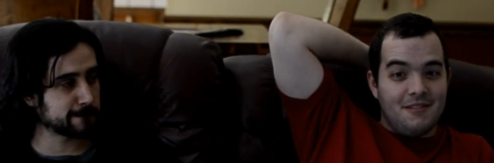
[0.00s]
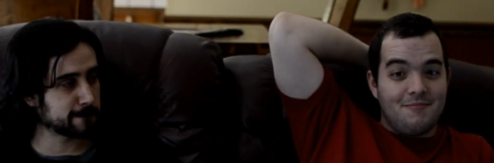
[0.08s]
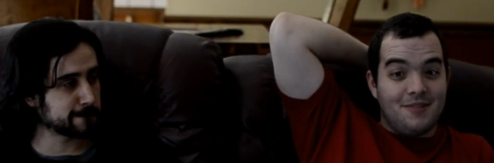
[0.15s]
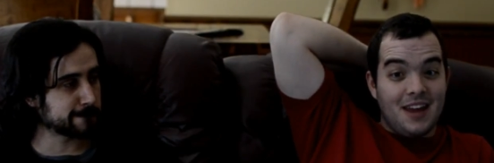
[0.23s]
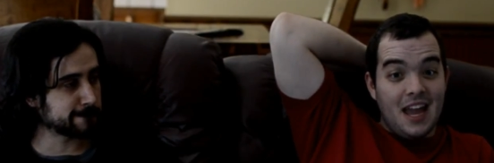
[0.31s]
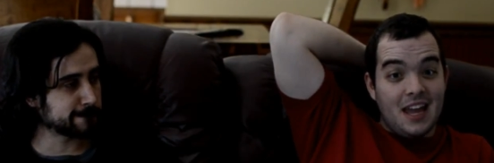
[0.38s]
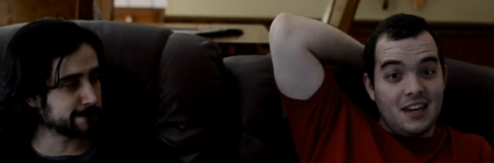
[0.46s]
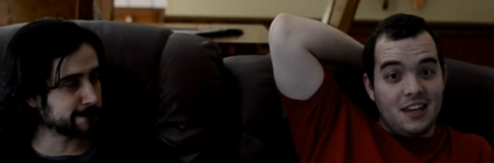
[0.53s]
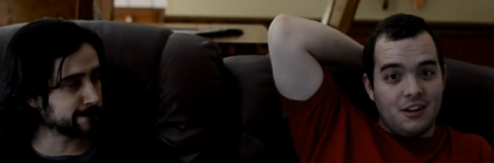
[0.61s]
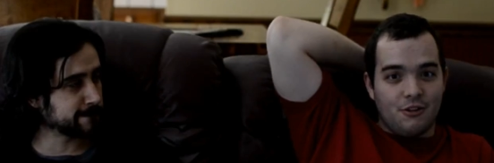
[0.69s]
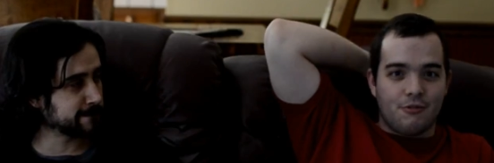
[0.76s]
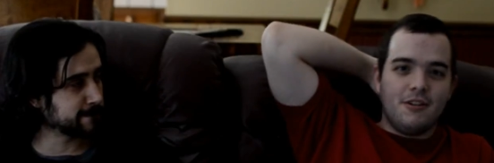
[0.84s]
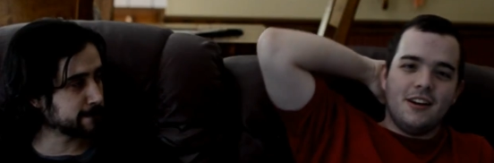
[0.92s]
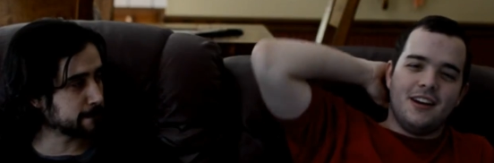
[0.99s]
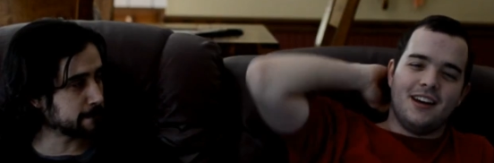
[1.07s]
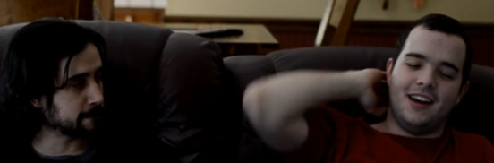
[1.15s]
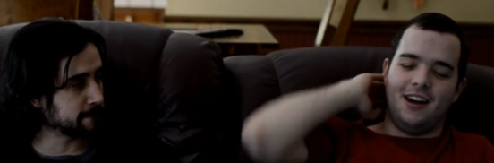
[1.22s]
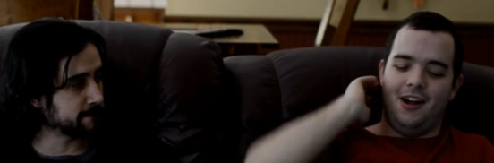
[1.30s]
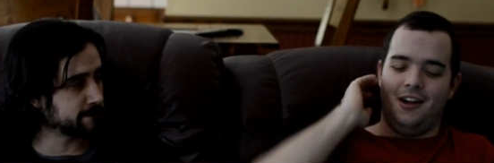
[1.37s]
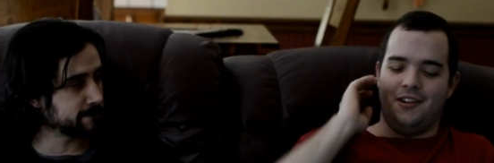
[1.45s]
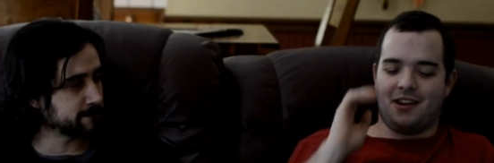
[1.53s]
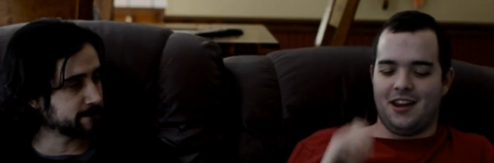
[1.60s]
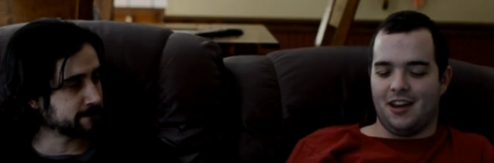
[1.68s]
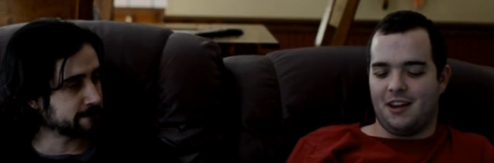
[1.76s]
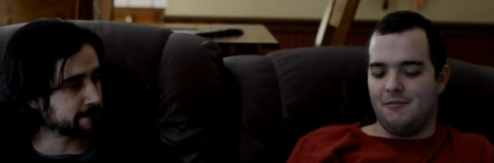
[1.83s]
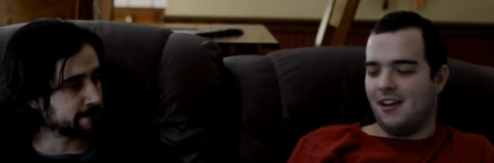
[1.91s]
Speaker 1: but anywho, it all
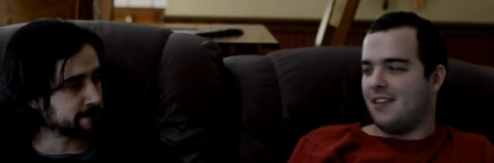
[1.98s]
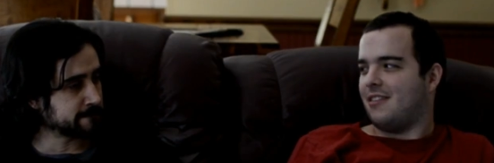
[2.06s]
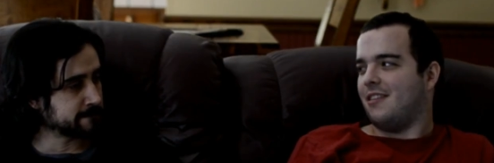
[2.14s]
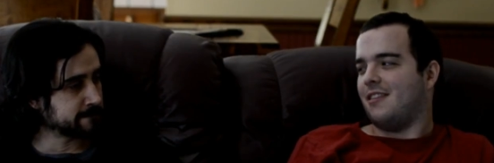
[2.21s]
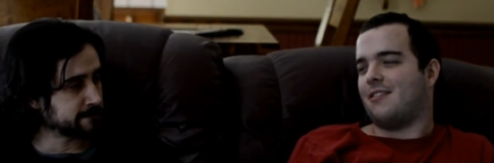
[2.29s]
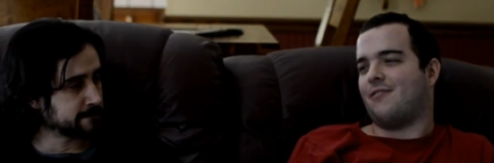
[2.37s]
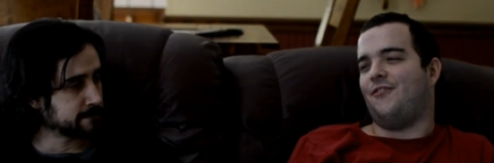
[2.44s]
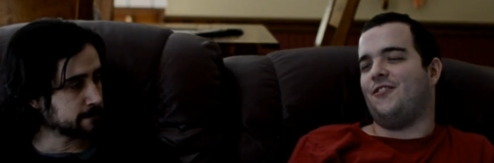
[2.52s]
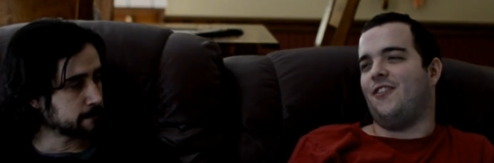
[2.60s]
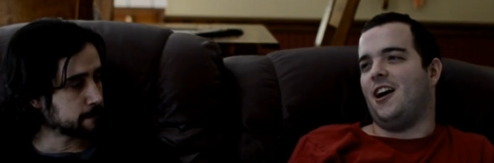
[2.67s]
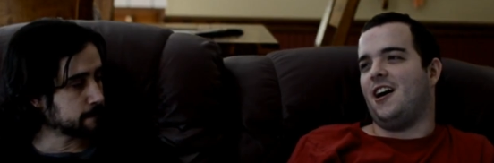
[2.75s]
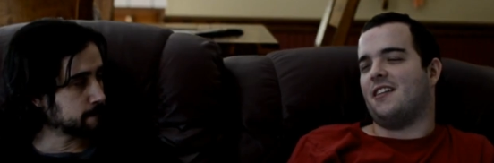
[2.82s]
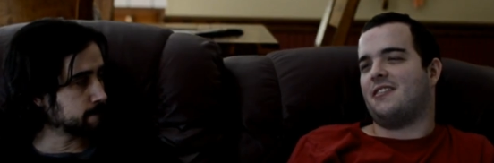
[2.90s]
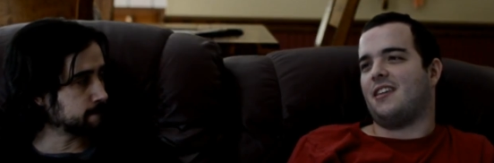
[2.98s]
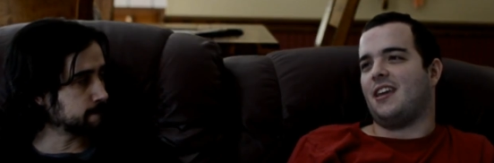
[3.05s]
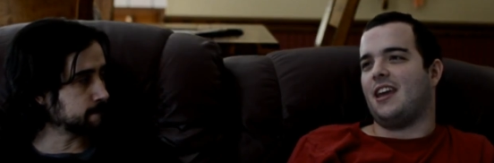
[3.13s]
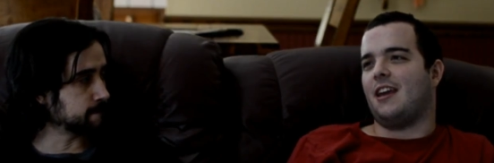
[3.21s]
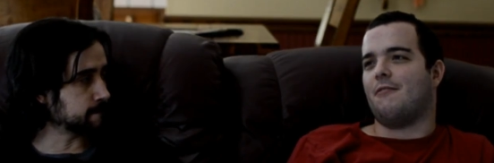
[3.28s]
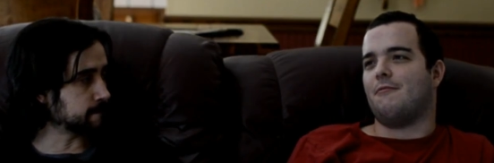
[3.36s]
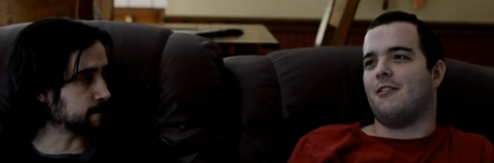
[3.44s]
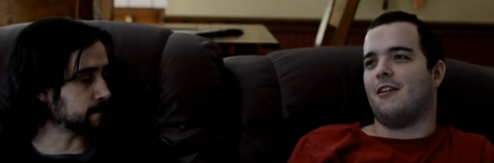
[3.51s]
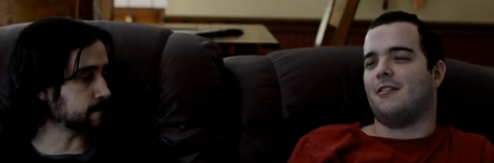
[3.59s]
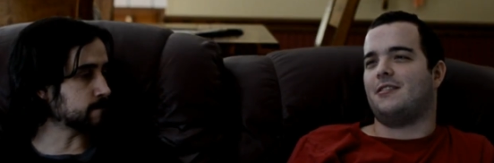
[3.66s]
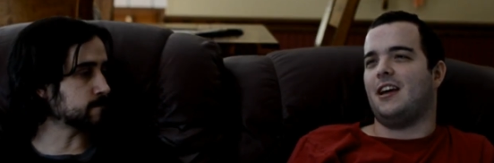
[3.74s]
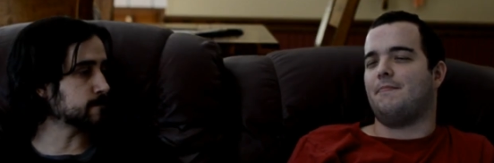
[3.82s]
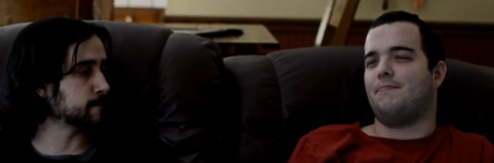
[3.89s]
accumulates in this uh, scene
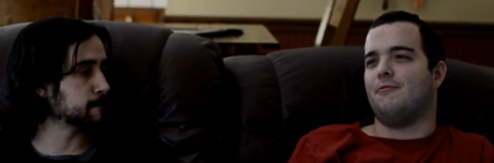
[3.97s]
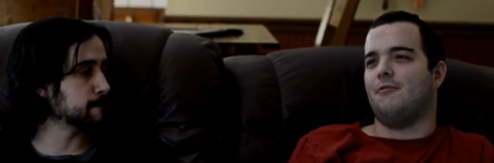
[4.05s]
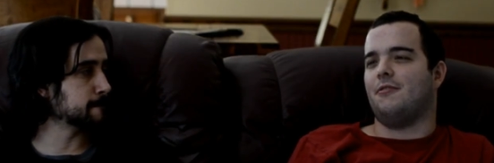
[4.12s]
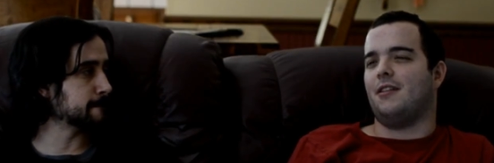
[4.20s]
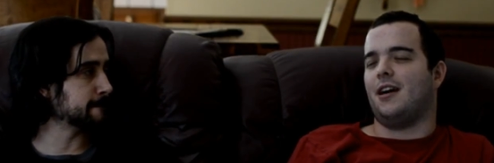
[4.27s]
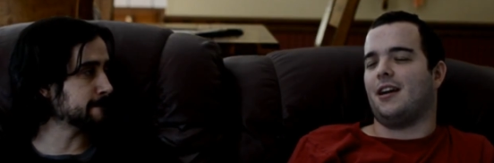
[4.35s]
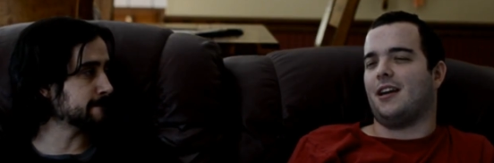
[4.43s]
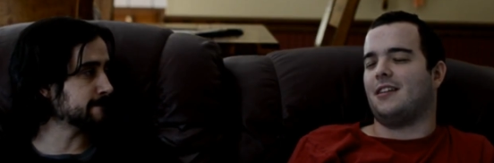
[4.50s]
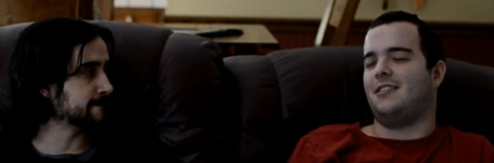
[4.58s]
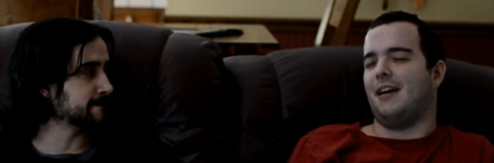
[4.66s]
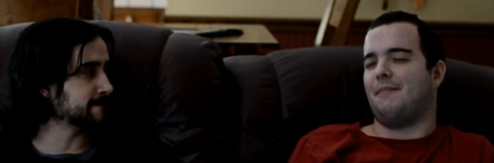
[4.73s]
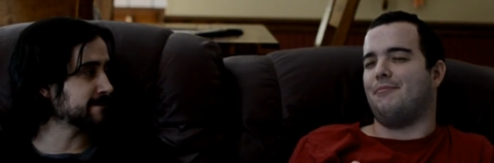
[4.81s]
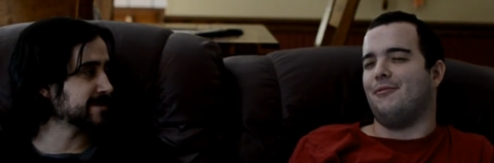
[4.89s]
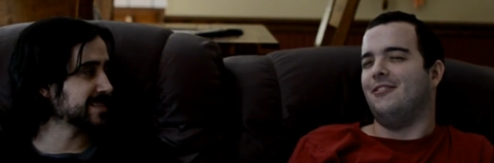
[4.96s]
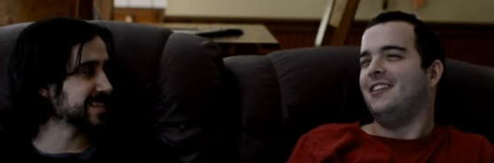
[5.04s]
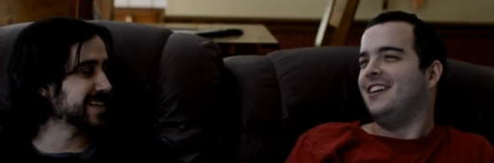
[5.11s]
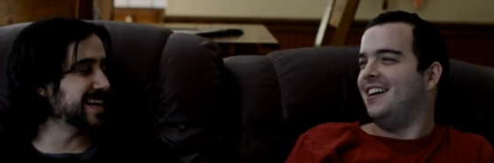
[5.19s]
where Deadpool, like not Deadpool,